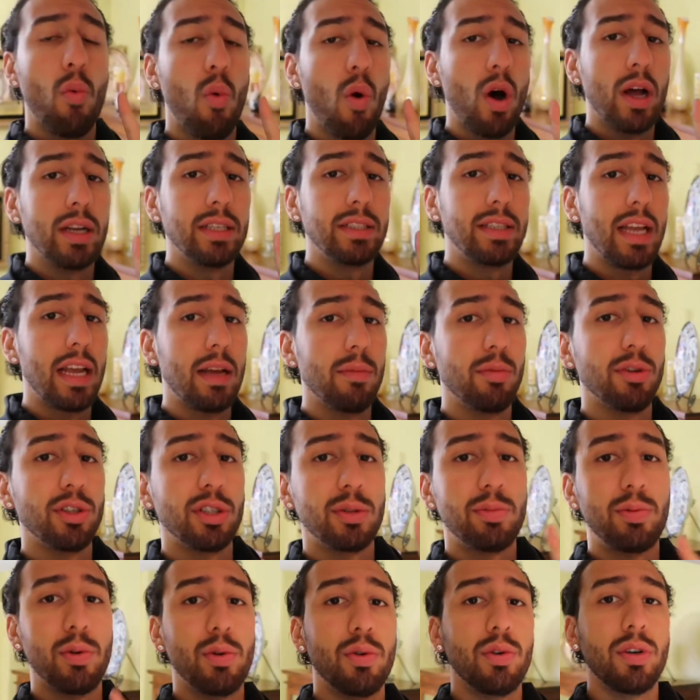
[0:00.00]
one
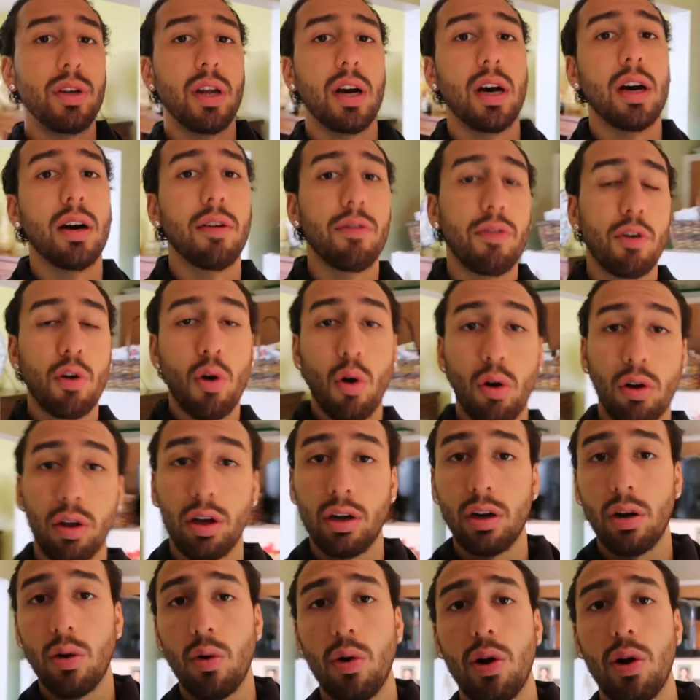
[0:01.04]
tablespoon of coconut